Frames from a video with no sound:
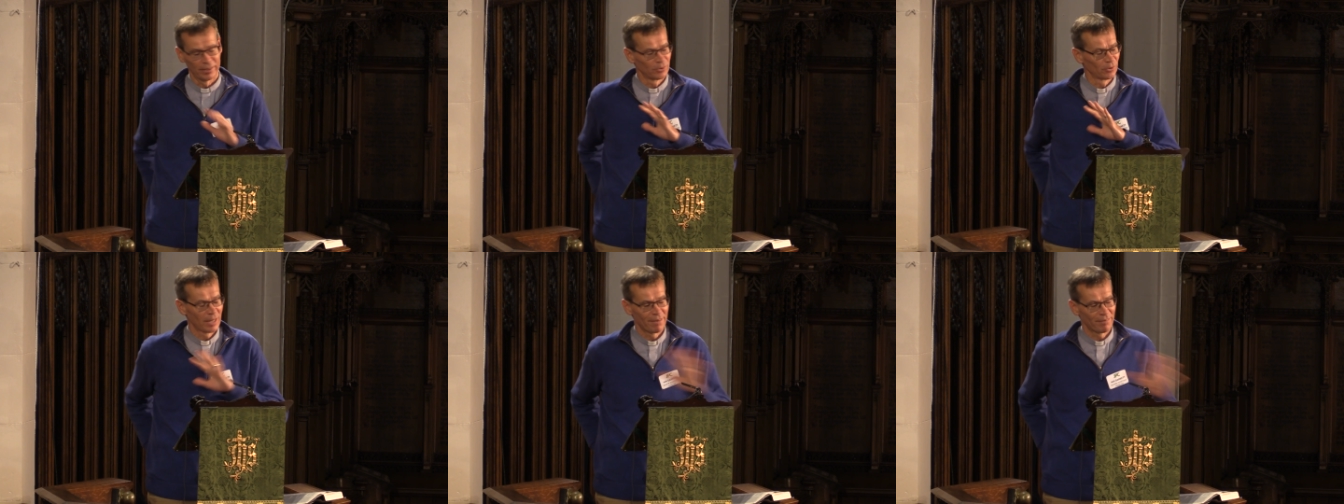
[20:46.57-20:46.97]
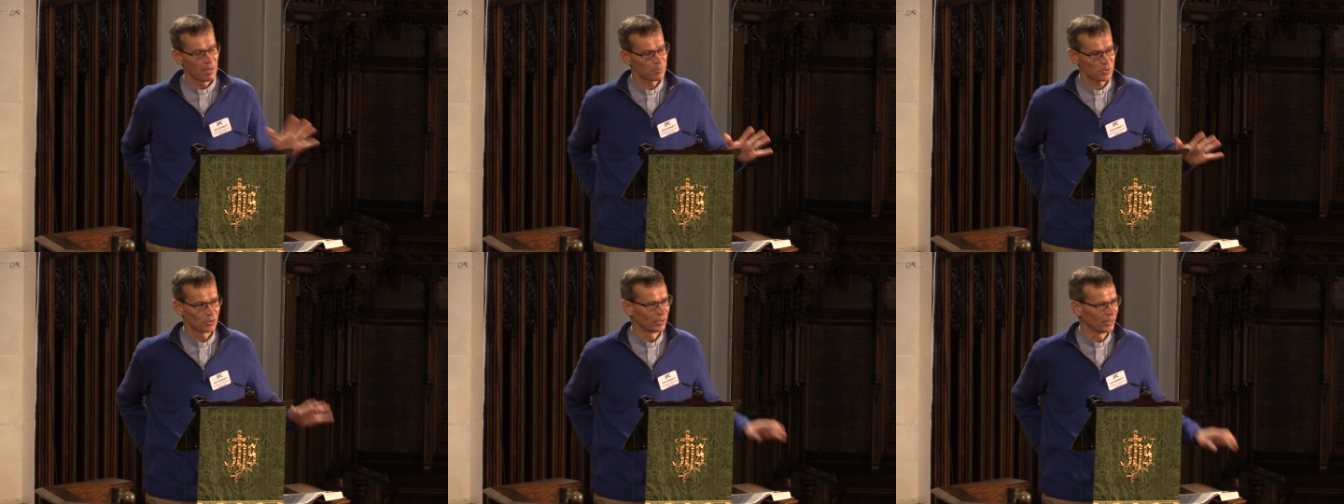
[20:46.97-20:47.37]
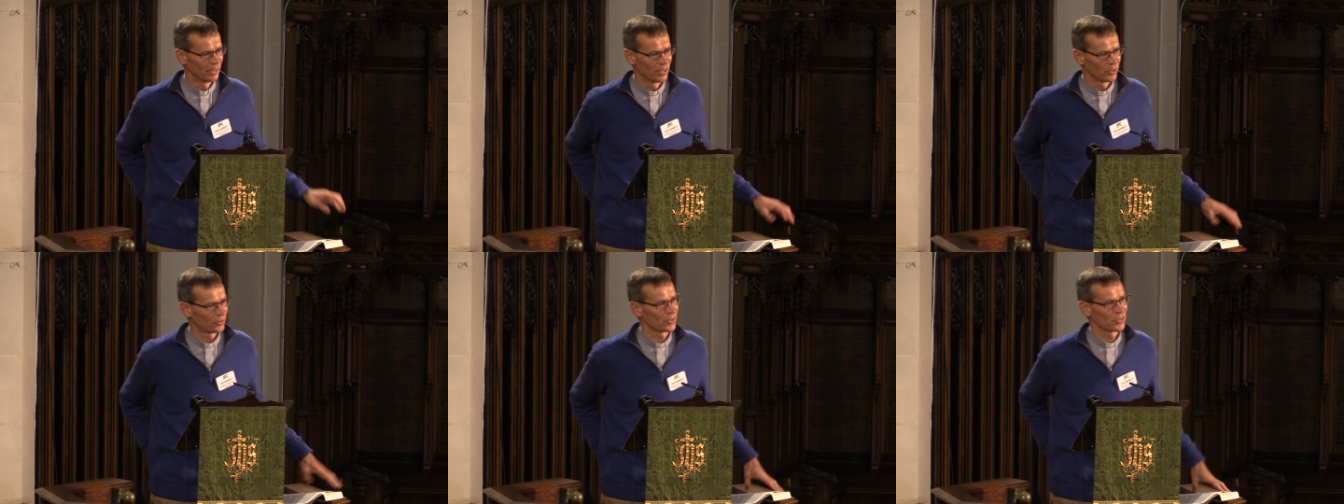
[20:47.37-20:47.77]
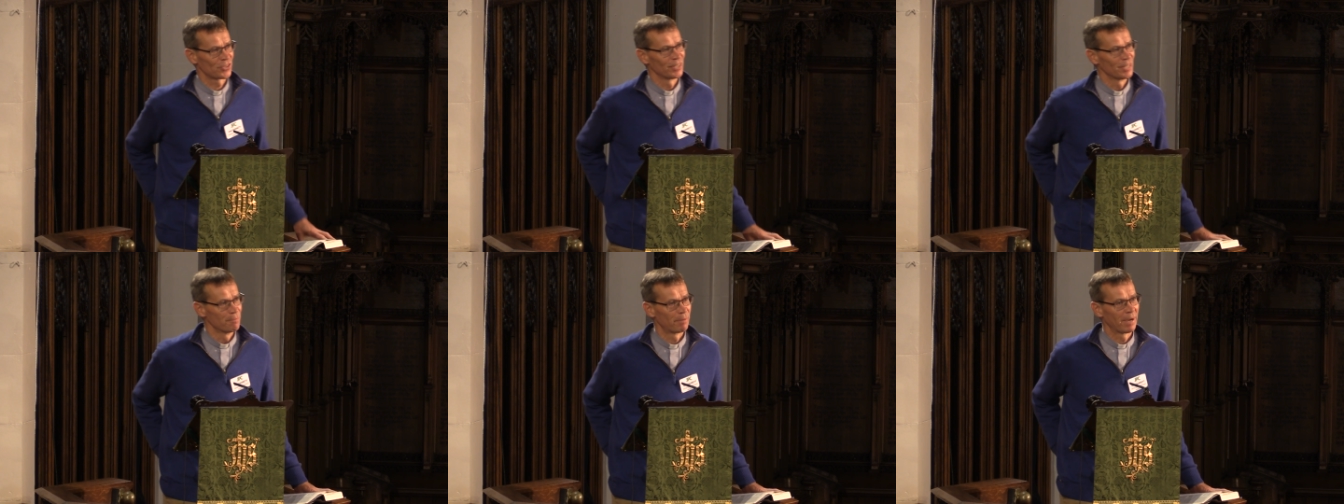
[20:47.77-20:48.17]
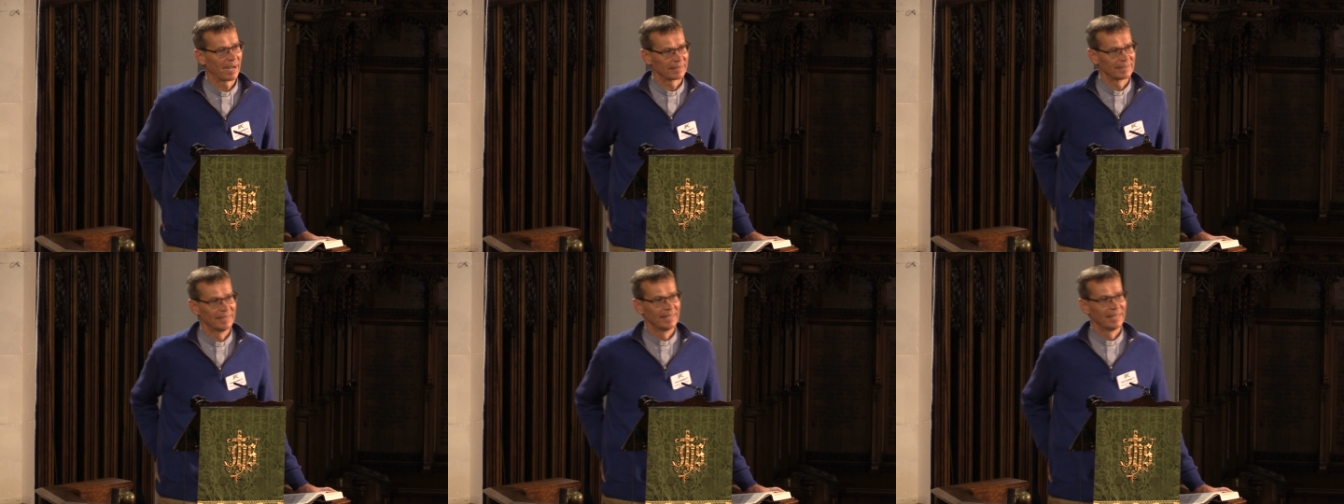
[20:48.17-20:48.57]
you'll have absolutely no Christian
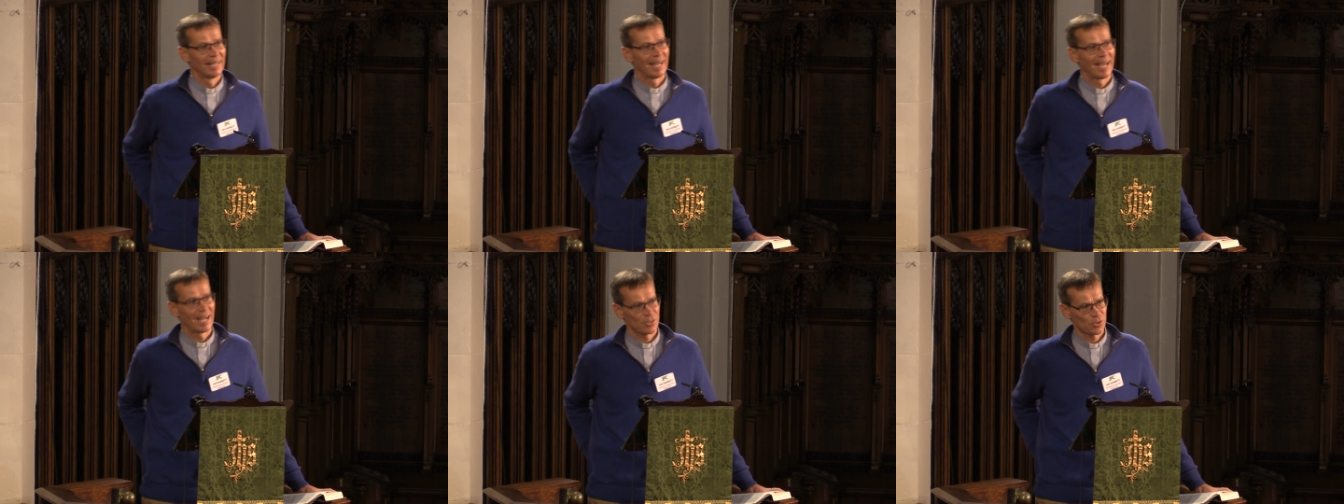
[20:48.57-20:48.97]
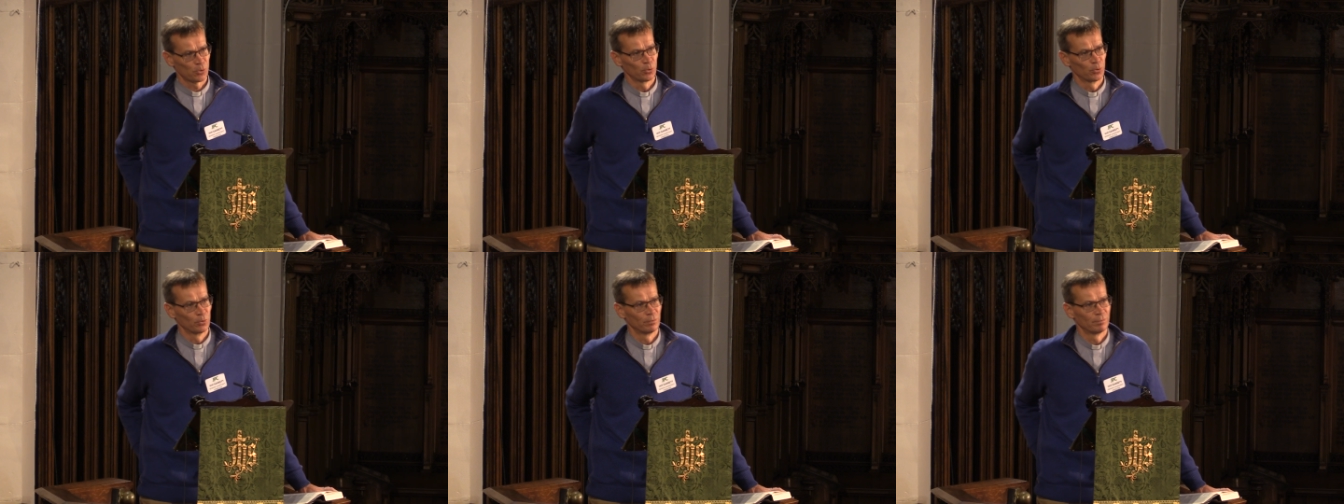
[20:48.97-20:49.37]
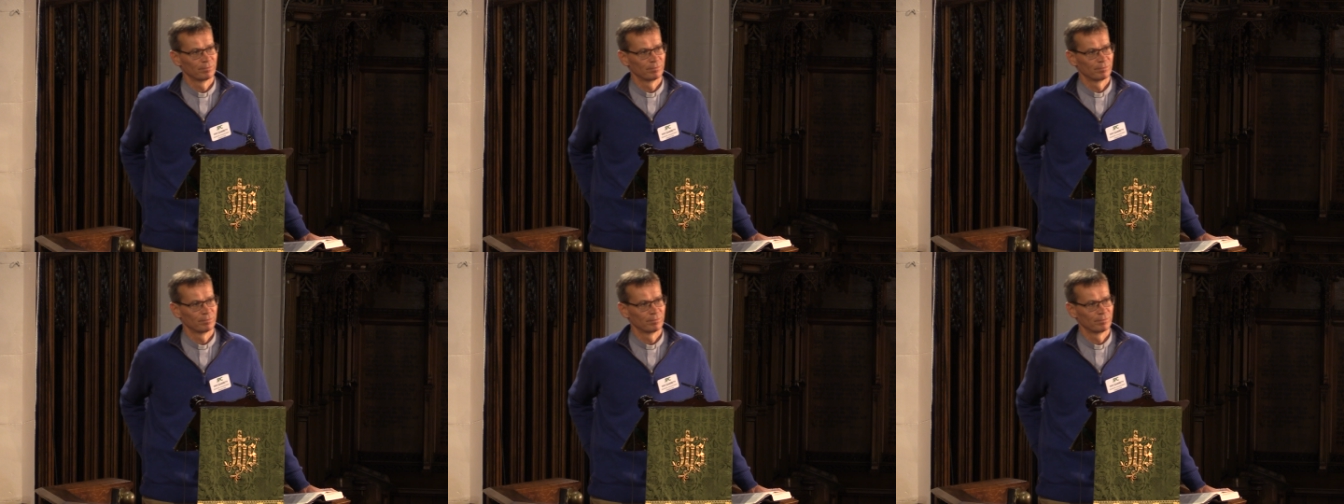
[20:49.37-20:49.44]
impact at all.